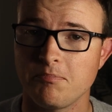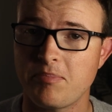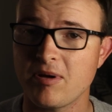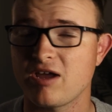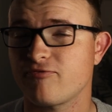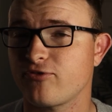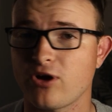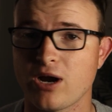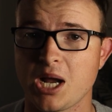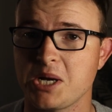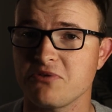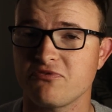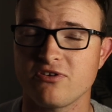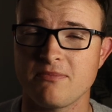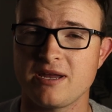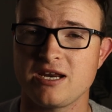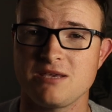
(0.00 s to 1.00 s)
But for
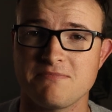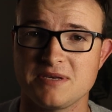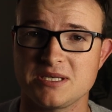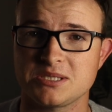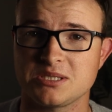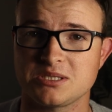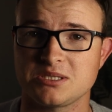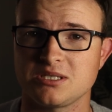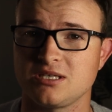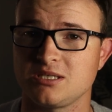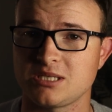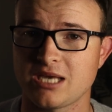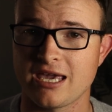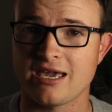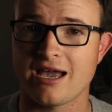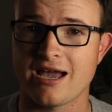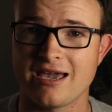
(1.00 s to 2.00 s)
however many businesses
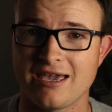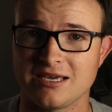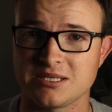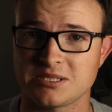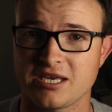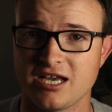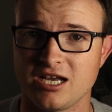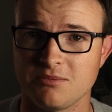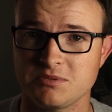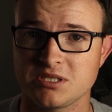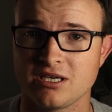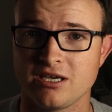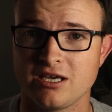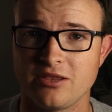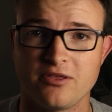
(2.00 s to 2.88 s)
AI has helped,